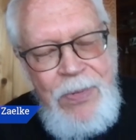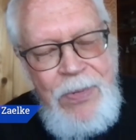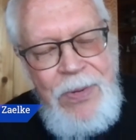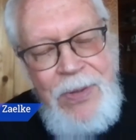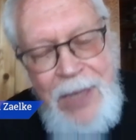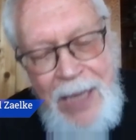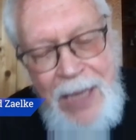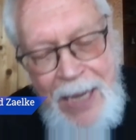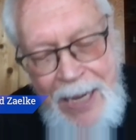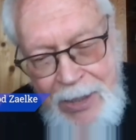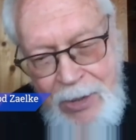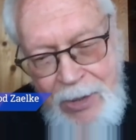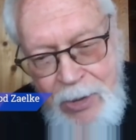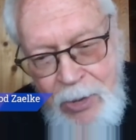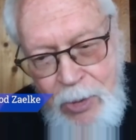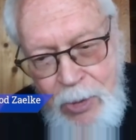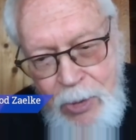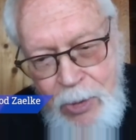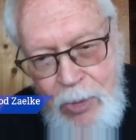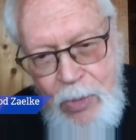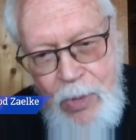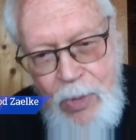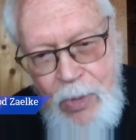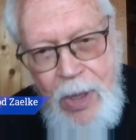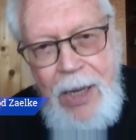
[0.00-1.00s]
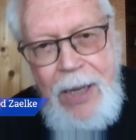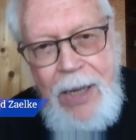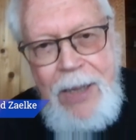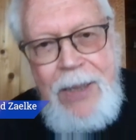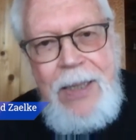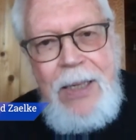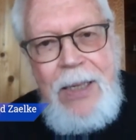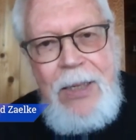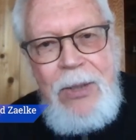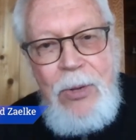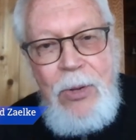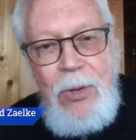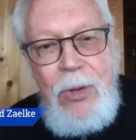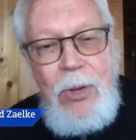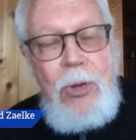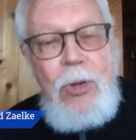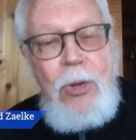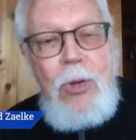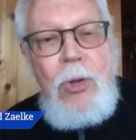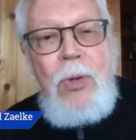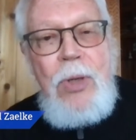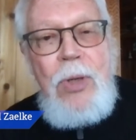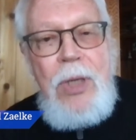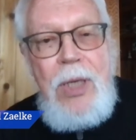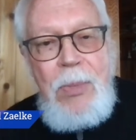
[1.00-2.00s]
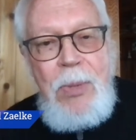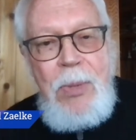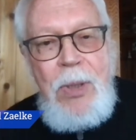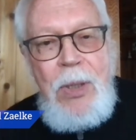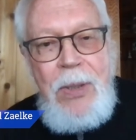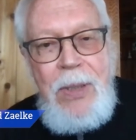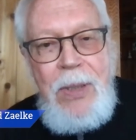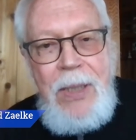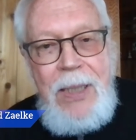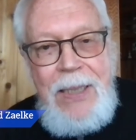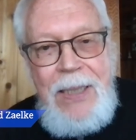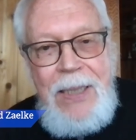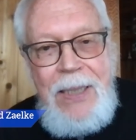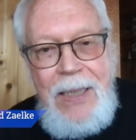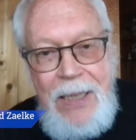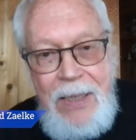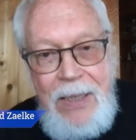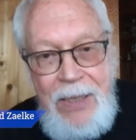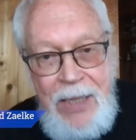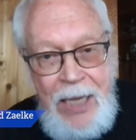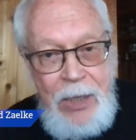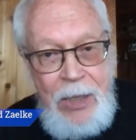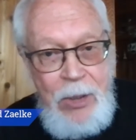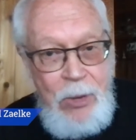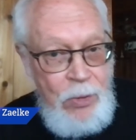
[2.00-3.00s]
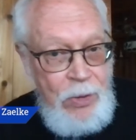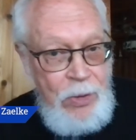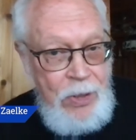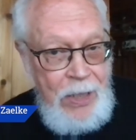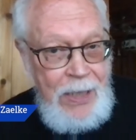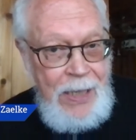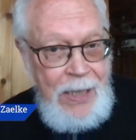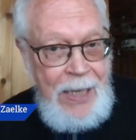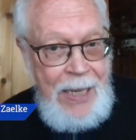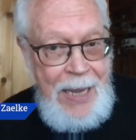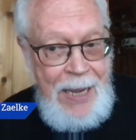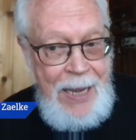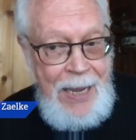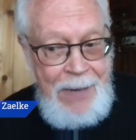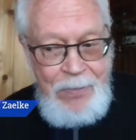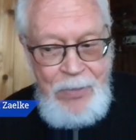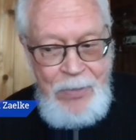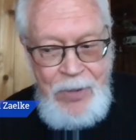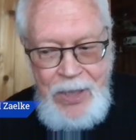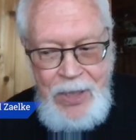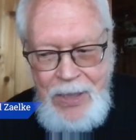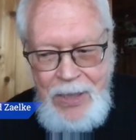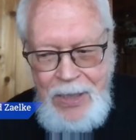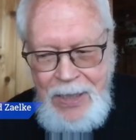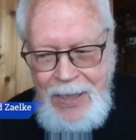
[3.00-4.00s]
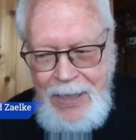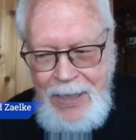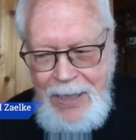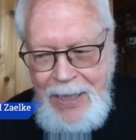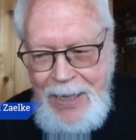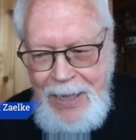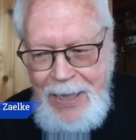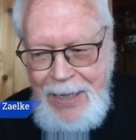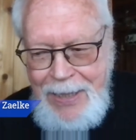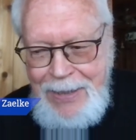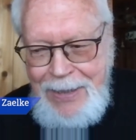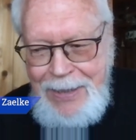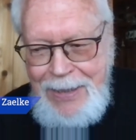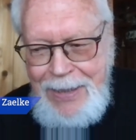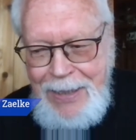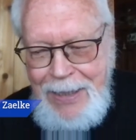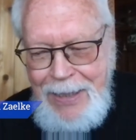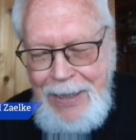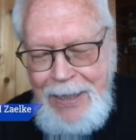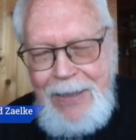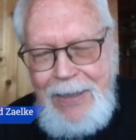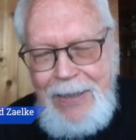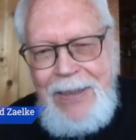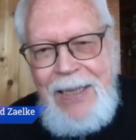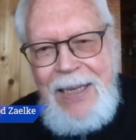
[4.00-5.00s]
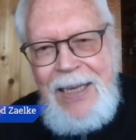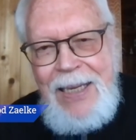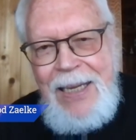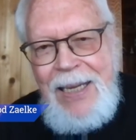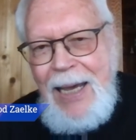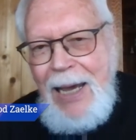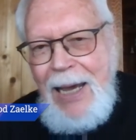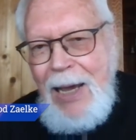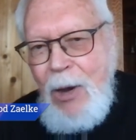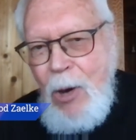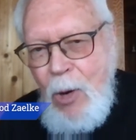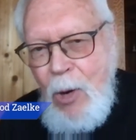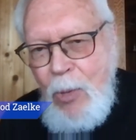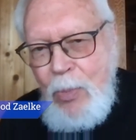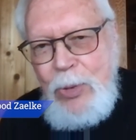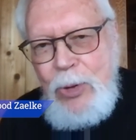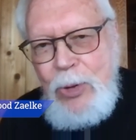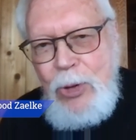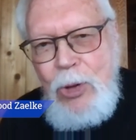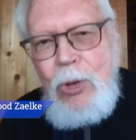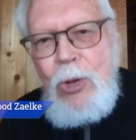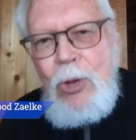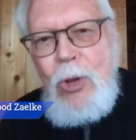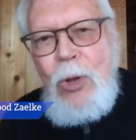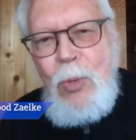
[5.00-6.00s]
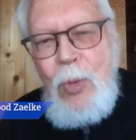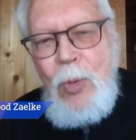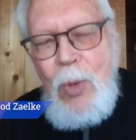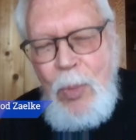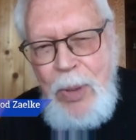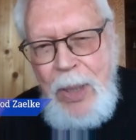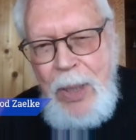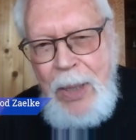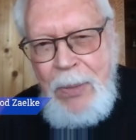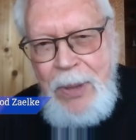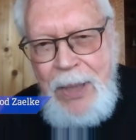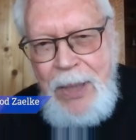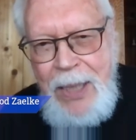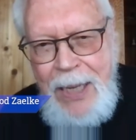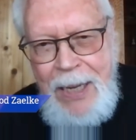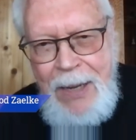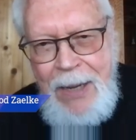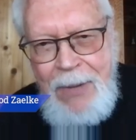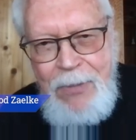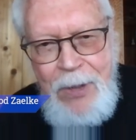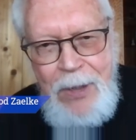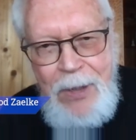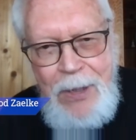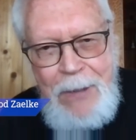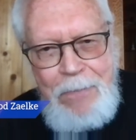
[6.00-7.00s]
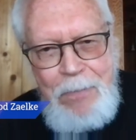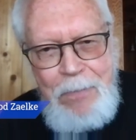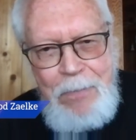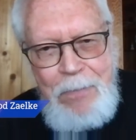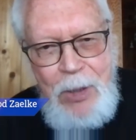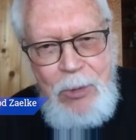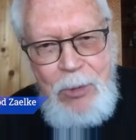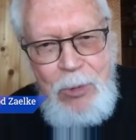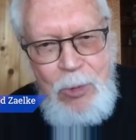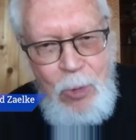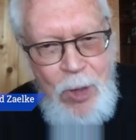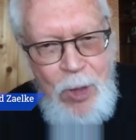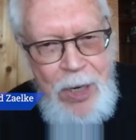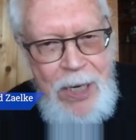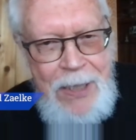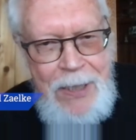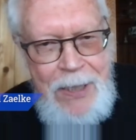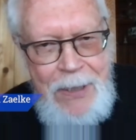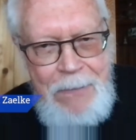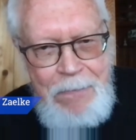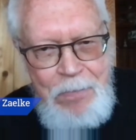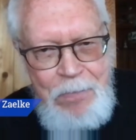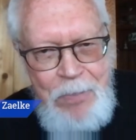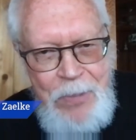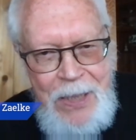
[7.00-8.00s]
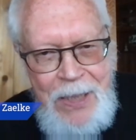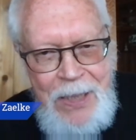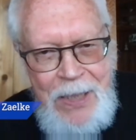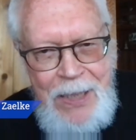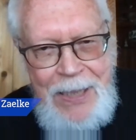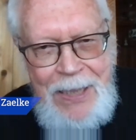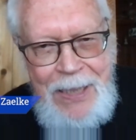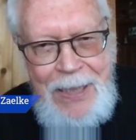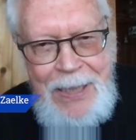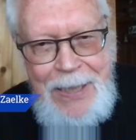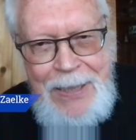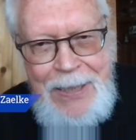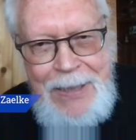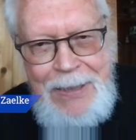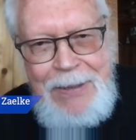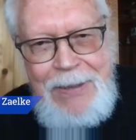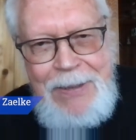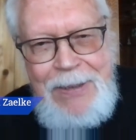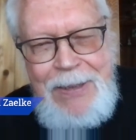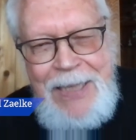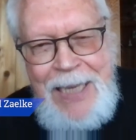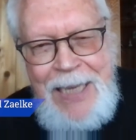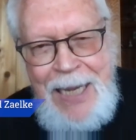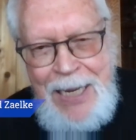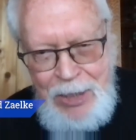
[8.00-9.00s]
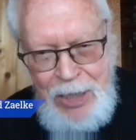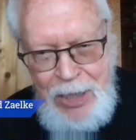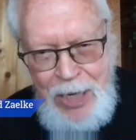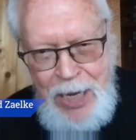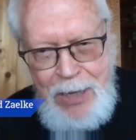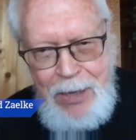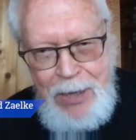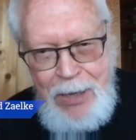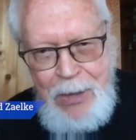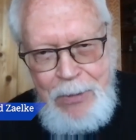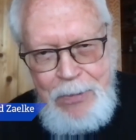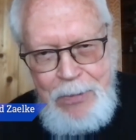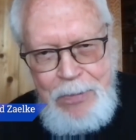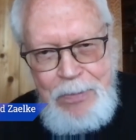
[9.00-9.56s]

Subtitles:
Thank you to the Duke community. Thank you to Len. And I hope soon we'll be able to have a drink in San Diego.